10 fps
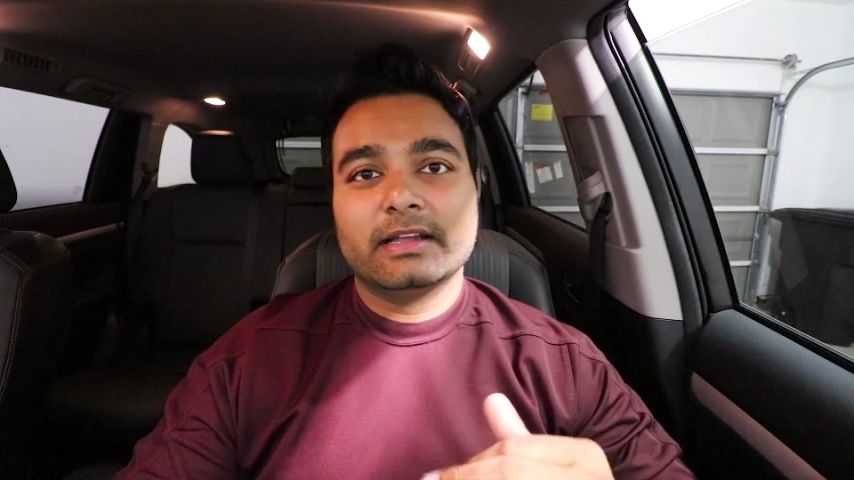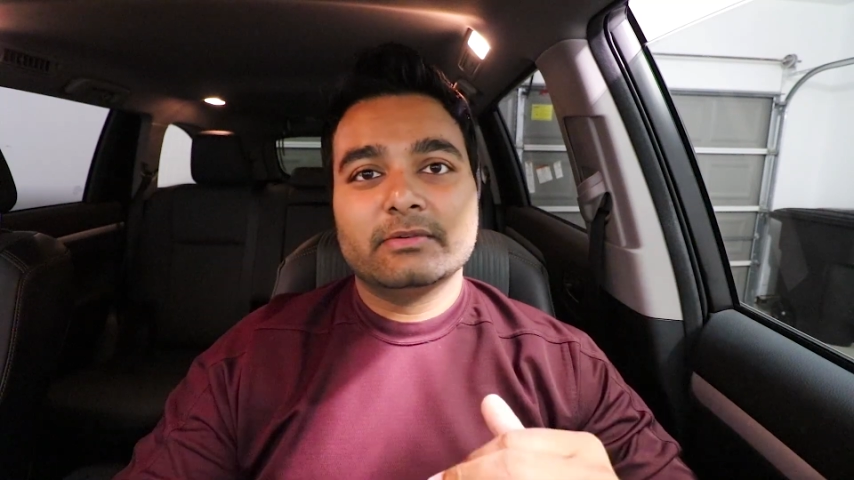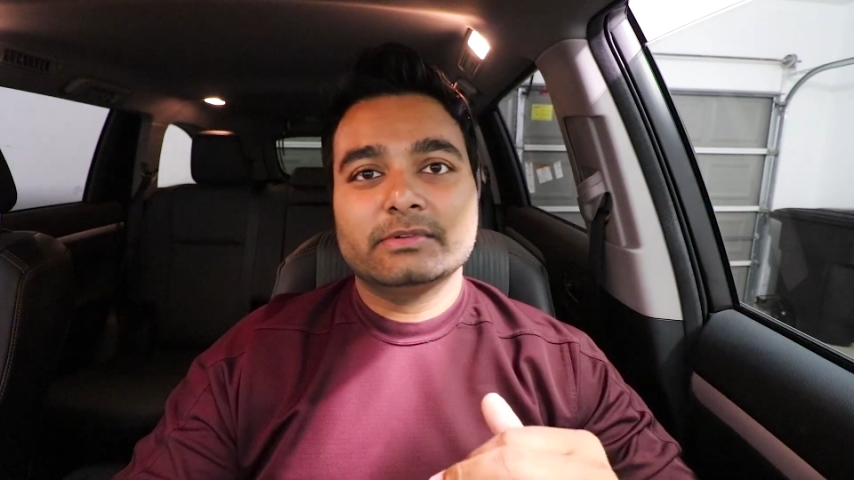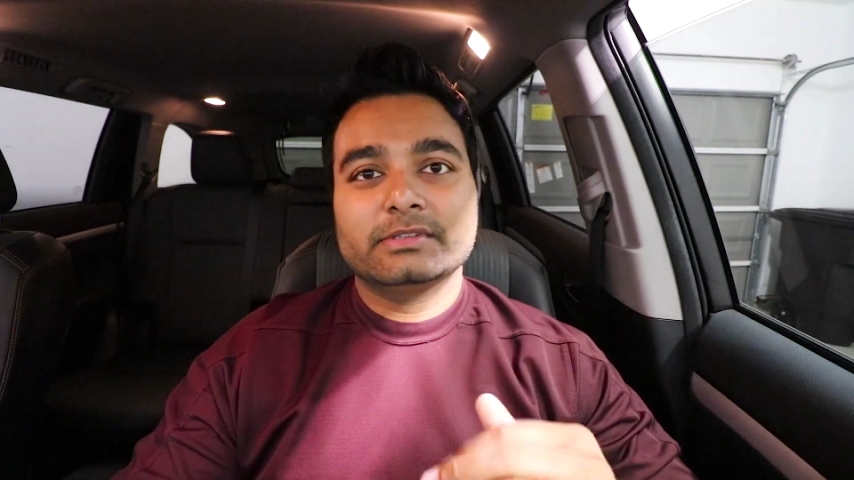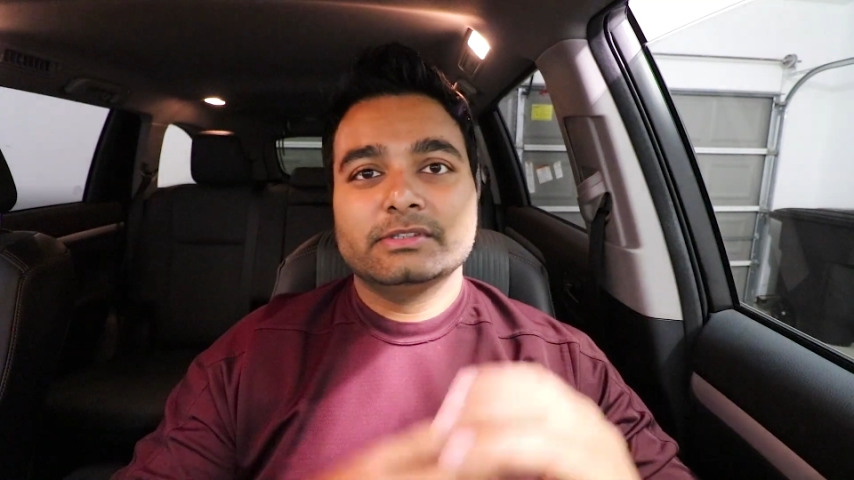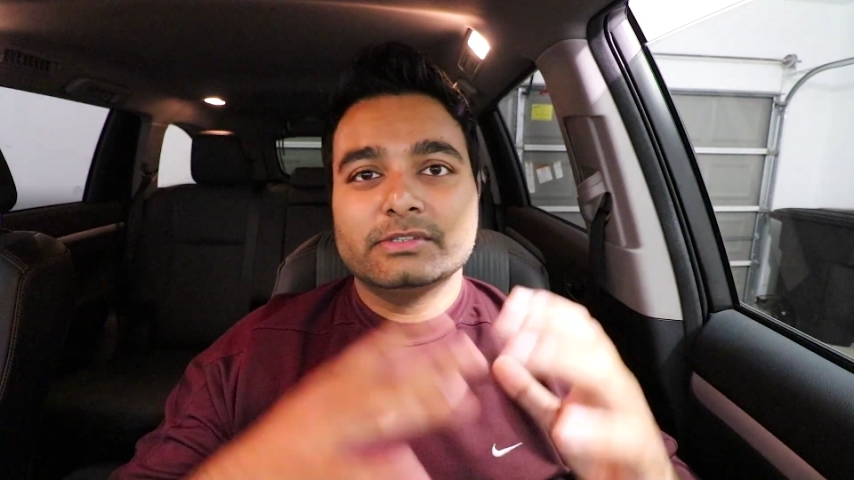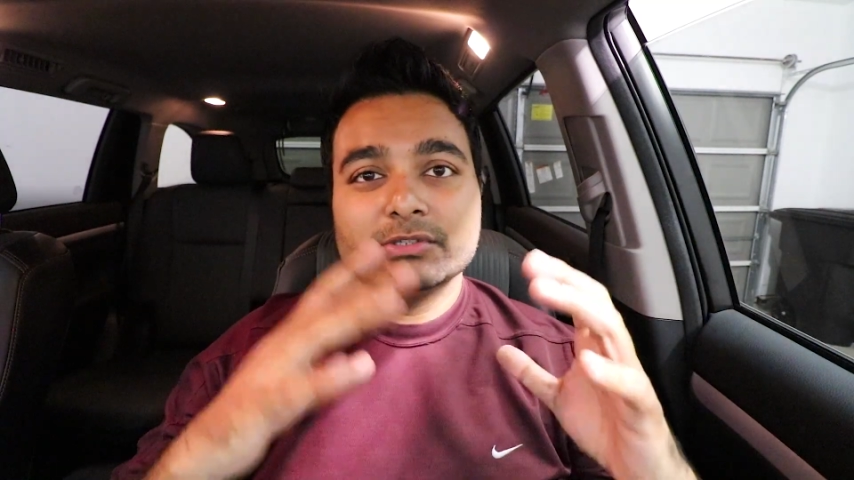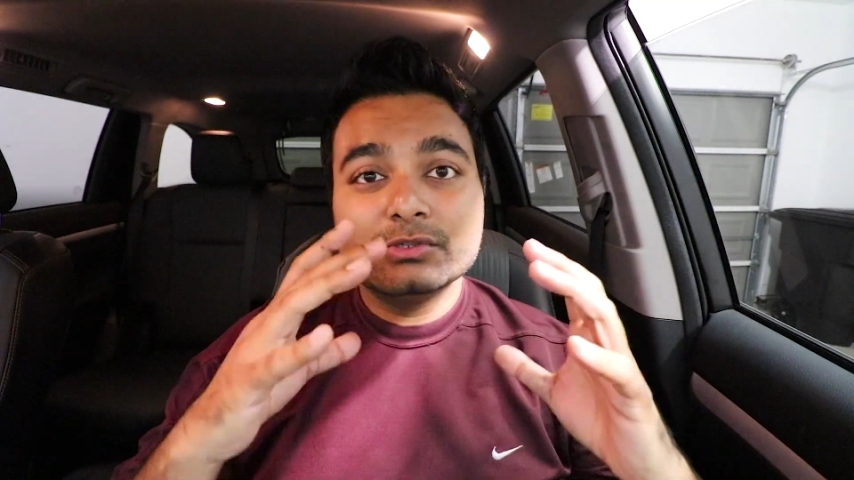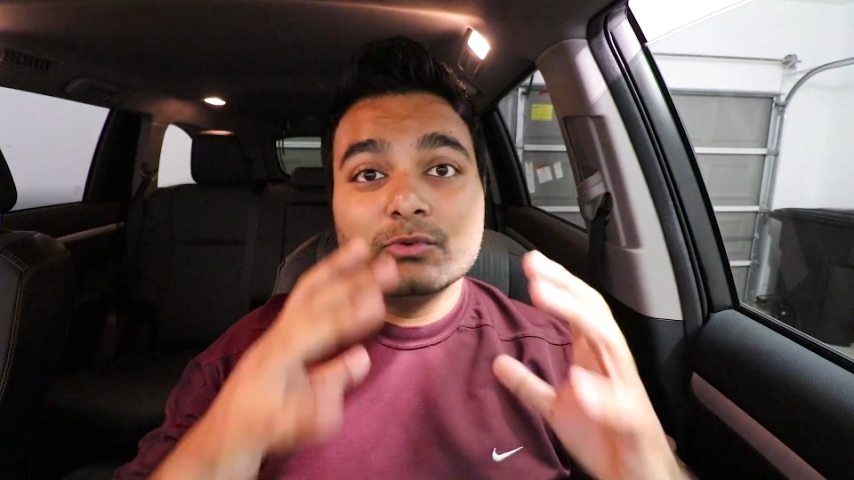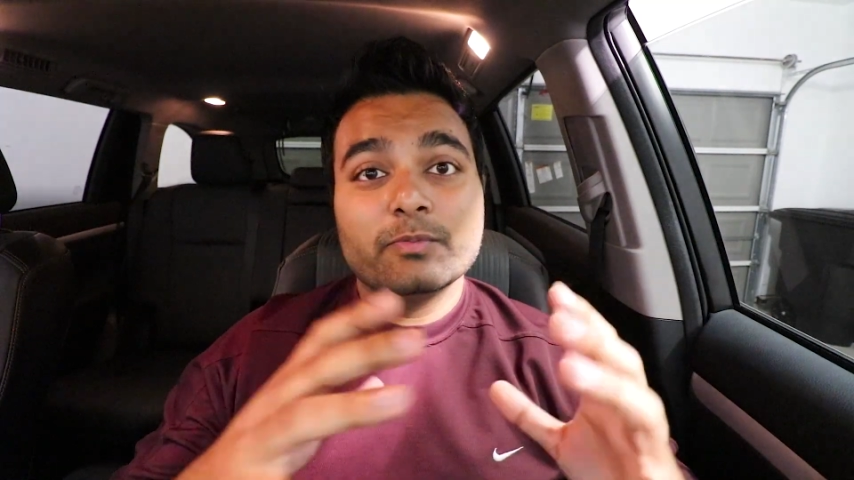I was
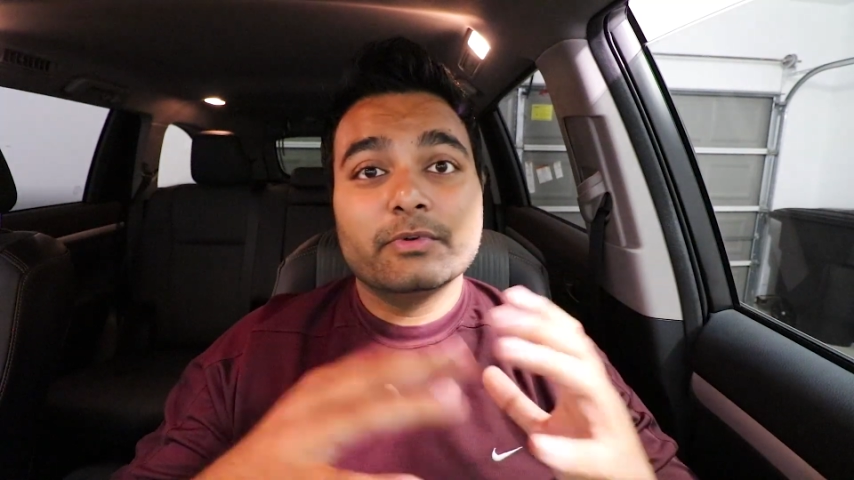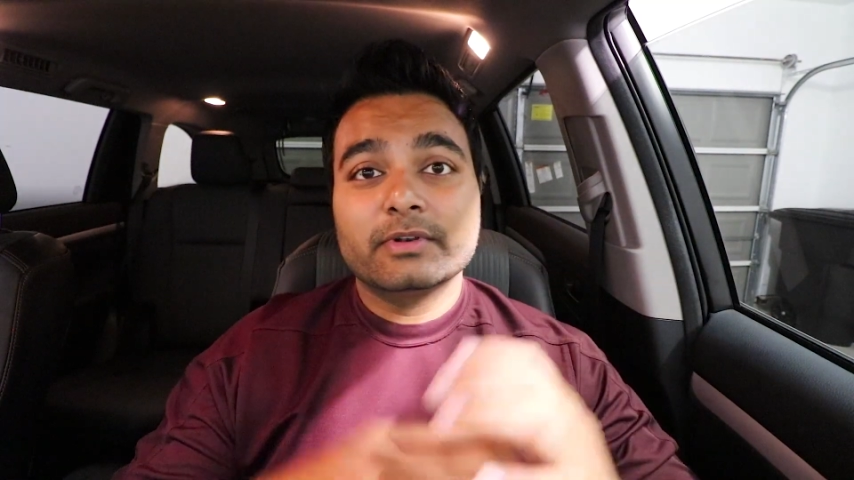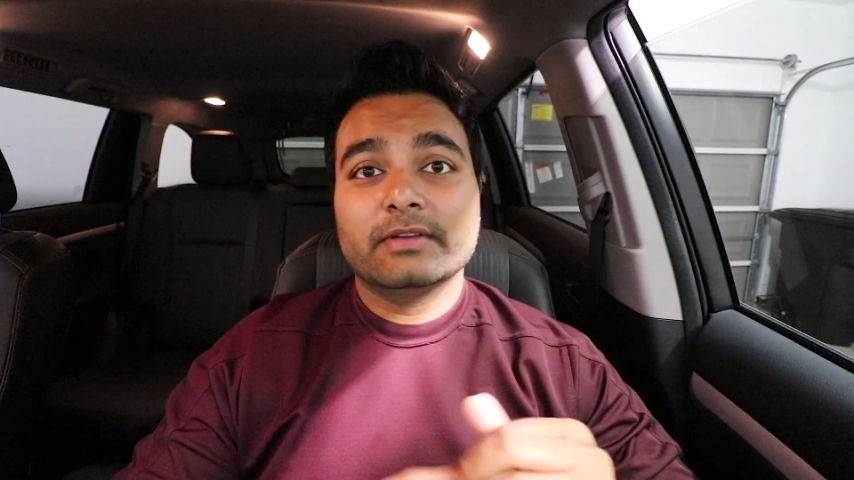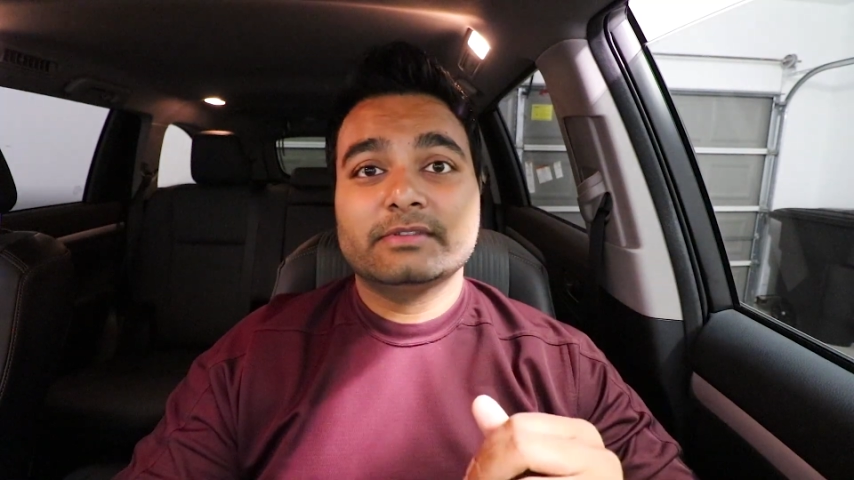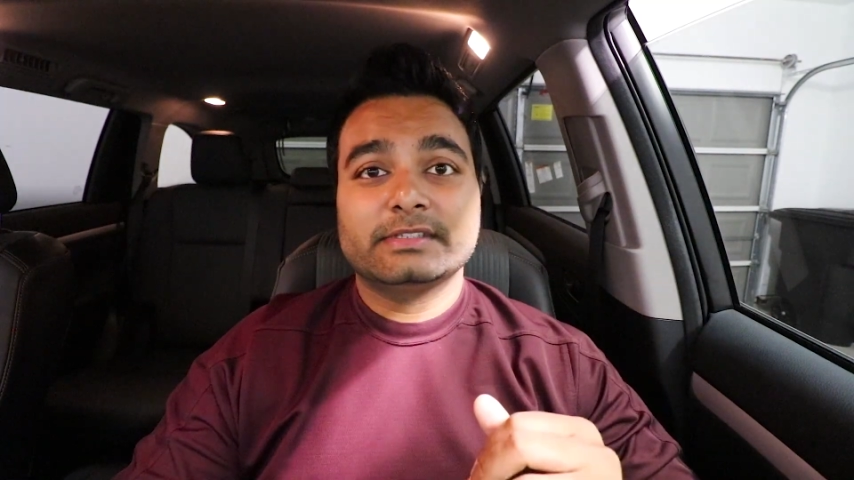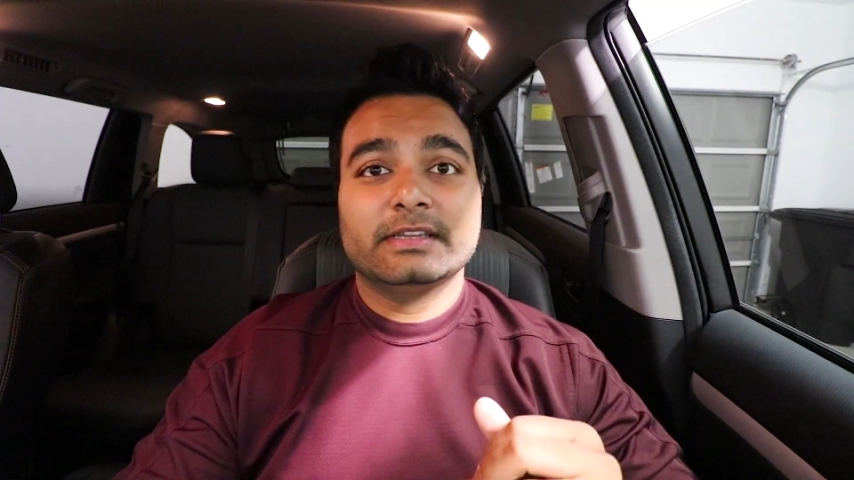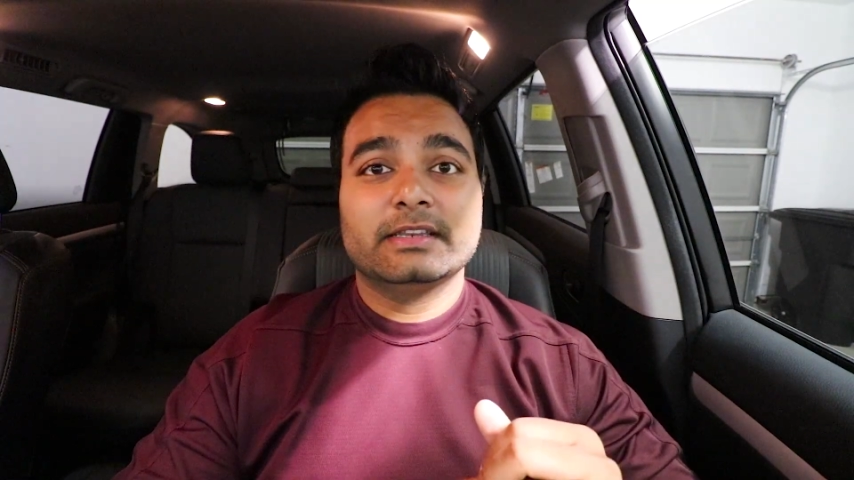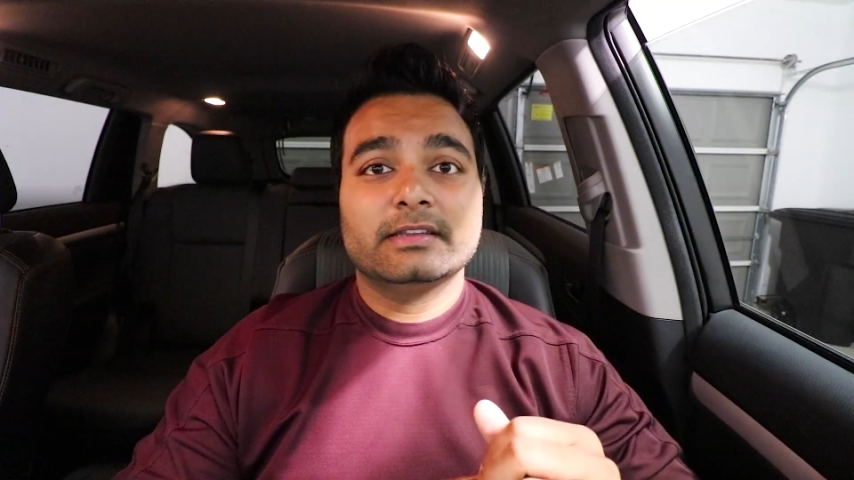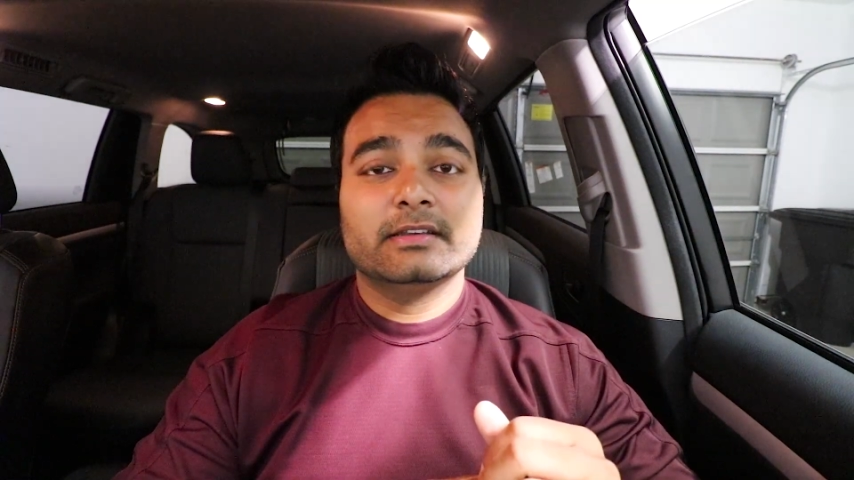super devastated.